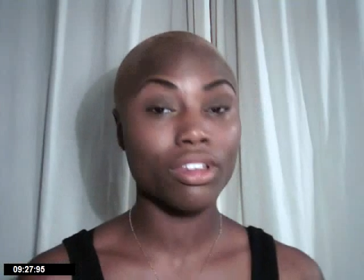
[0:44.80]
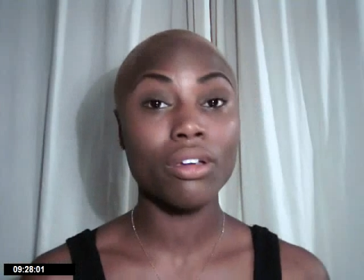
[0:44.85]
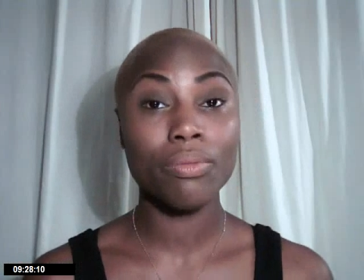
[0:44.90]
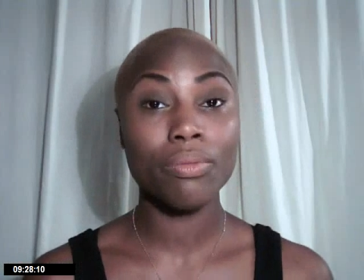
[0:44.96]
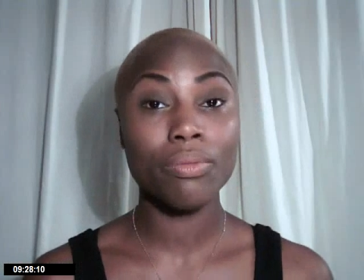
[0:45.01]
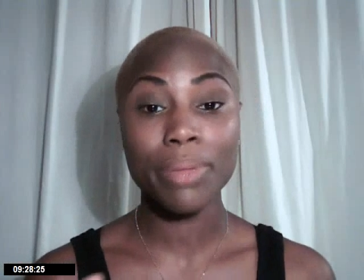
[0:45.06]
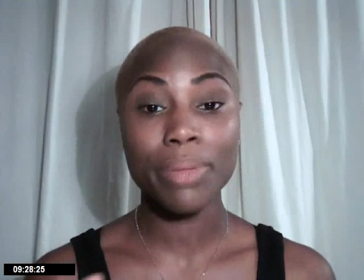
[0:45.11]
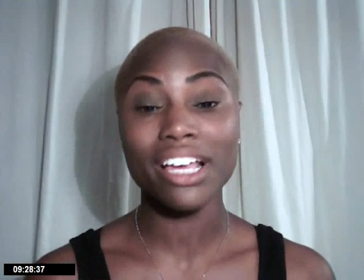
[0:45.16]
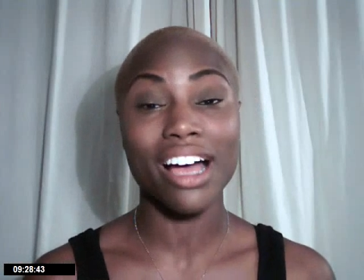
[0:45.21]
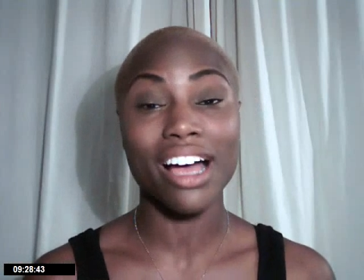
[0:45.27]

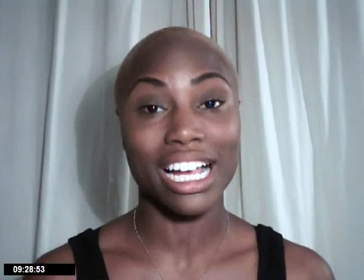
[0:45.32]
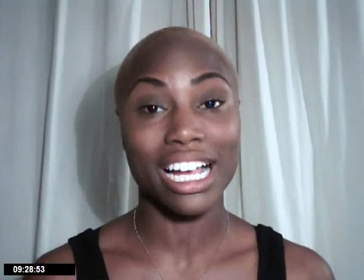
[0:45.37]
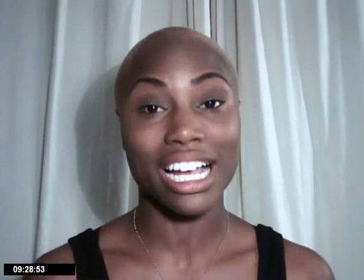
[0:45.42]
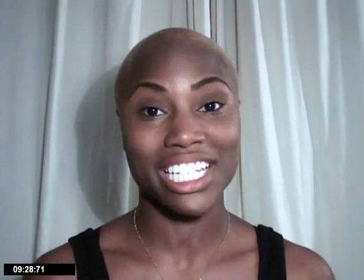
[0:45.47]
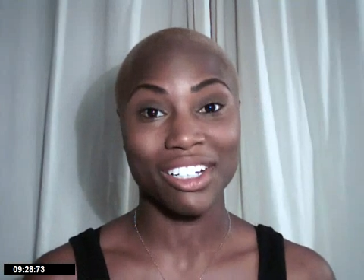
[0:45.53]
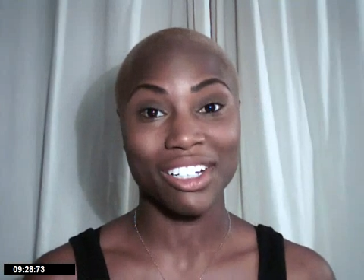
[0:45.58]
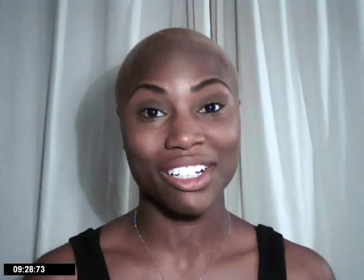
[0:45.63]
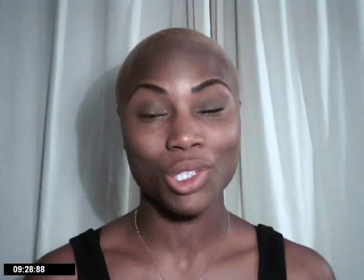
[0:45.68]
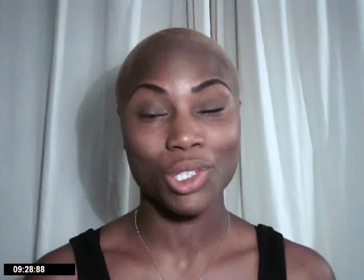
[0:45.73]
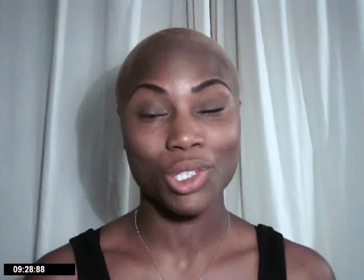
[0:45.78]
peacock
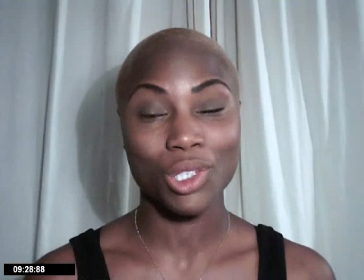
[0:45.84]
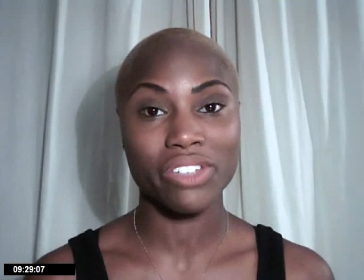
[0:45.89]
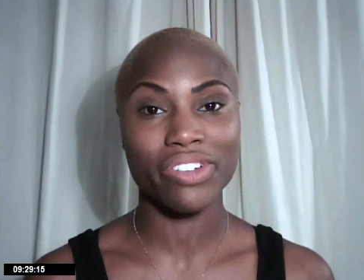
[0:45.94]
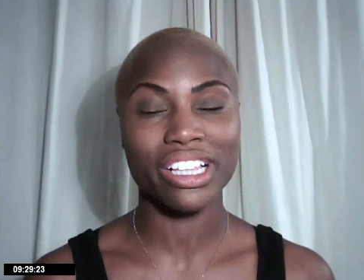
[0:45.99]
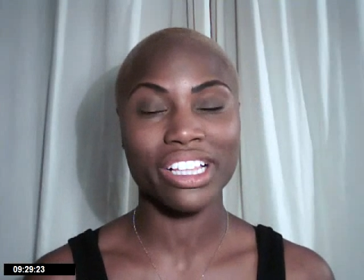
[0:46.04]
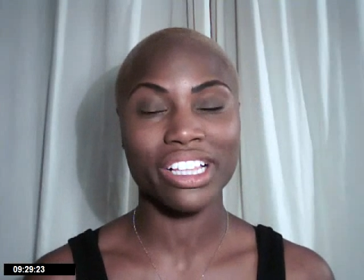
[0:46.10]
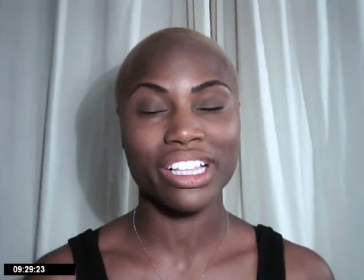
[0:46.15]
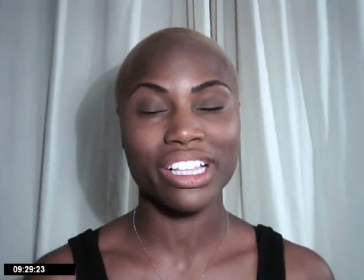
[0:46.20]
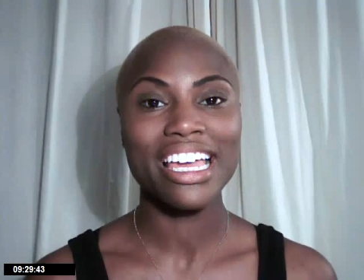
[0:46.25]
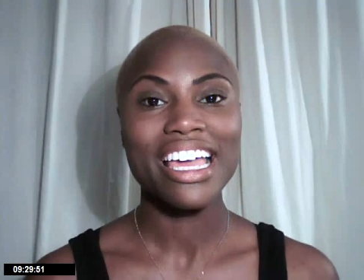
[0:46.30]
teal,
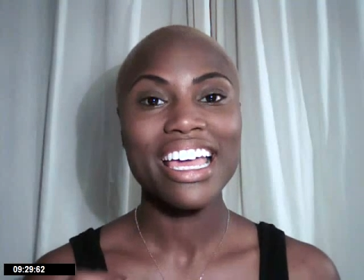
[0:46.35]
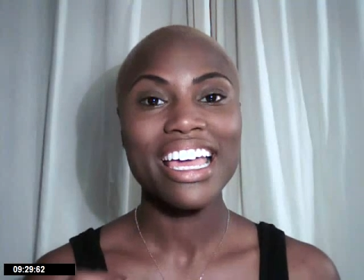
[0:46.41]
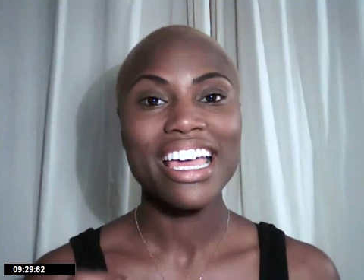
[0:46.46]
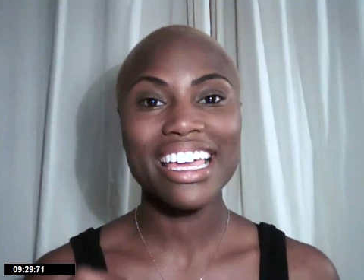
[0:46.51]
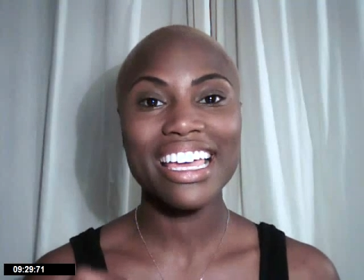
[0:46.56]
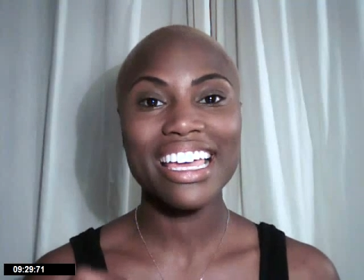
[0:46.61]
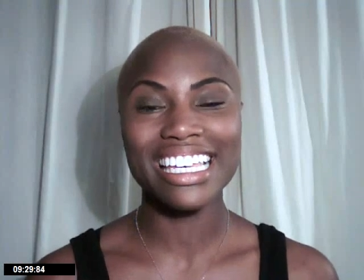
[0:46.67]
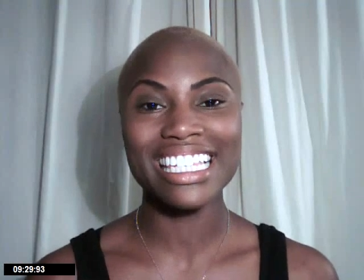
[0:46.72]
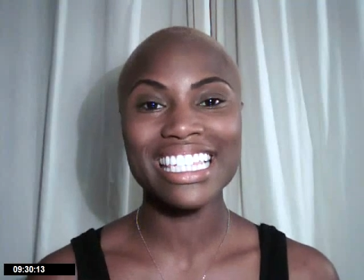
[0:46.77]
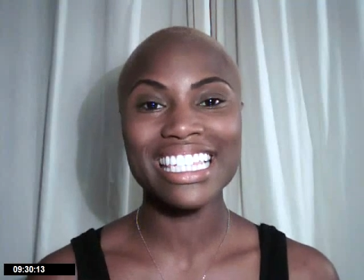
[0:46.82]
specifically,
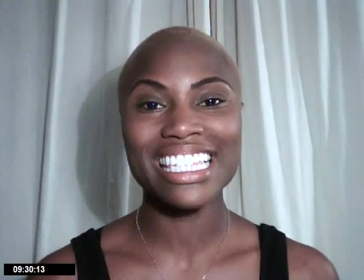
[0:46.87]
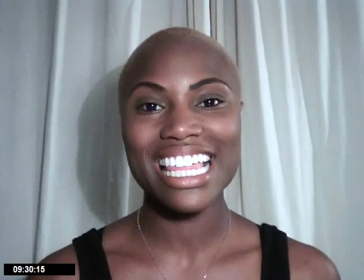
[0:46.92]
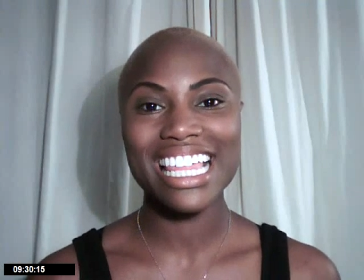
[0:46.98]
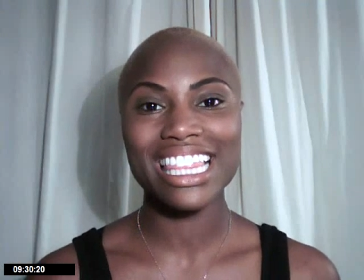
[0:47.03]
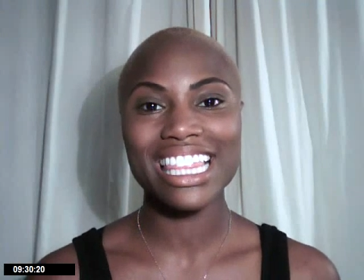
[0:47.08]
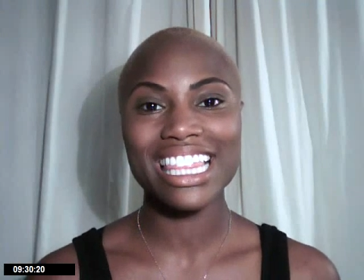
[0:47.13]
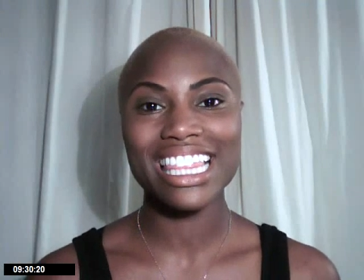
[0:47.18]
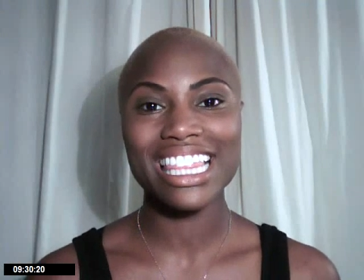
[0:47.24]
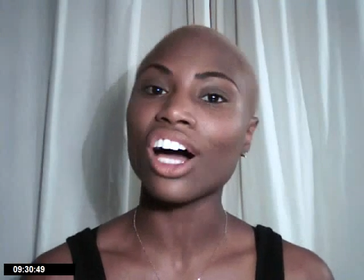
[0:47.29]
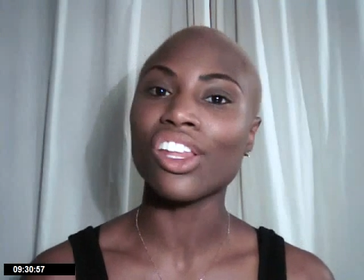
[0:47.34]
is the
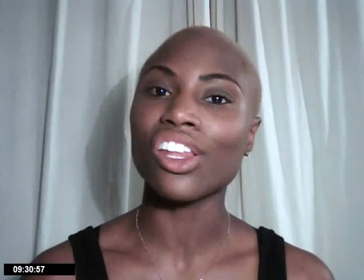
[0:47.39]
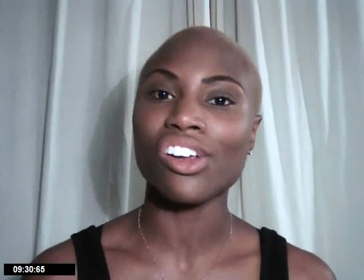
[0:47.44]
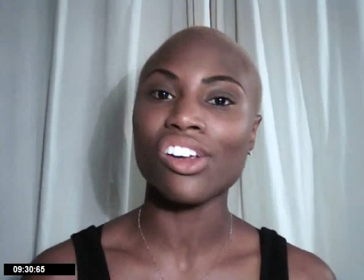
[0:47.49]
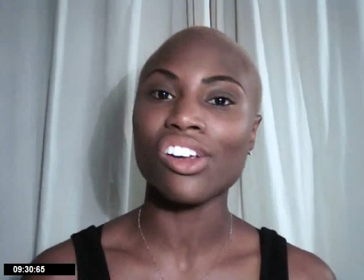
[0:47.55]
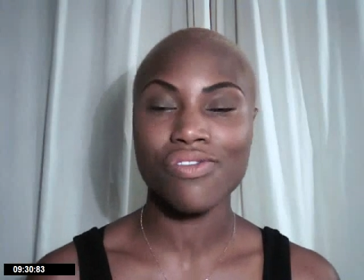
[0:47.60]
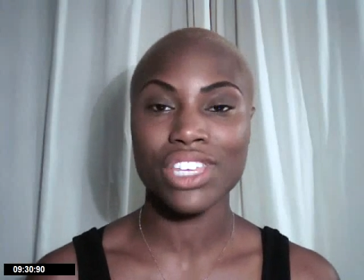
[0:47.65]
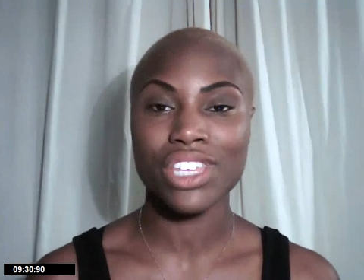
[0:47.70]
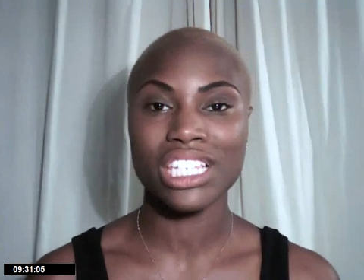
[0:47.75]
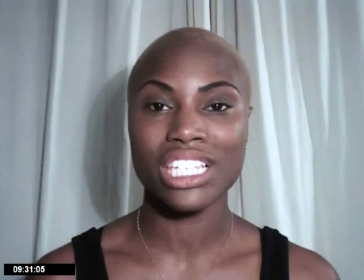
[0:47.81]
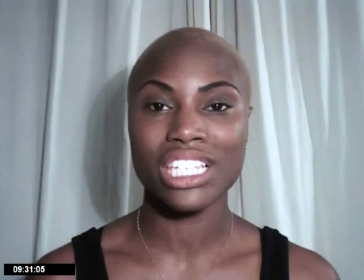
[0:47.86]
color of
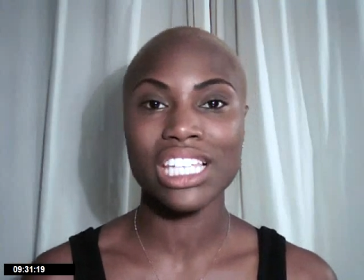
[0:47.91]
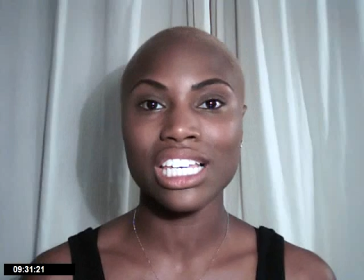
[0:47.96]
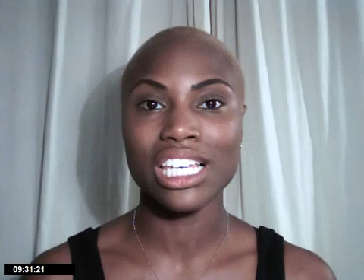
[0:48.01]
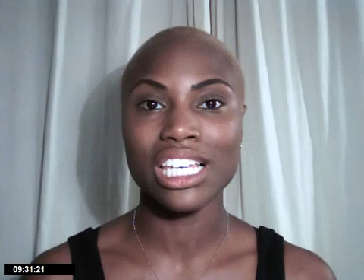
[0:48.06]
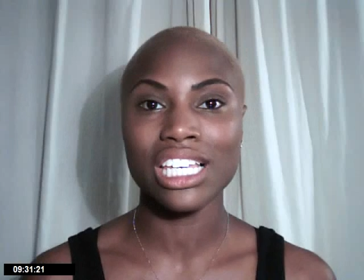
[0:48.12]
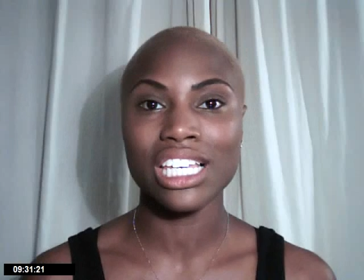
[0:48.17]
this season.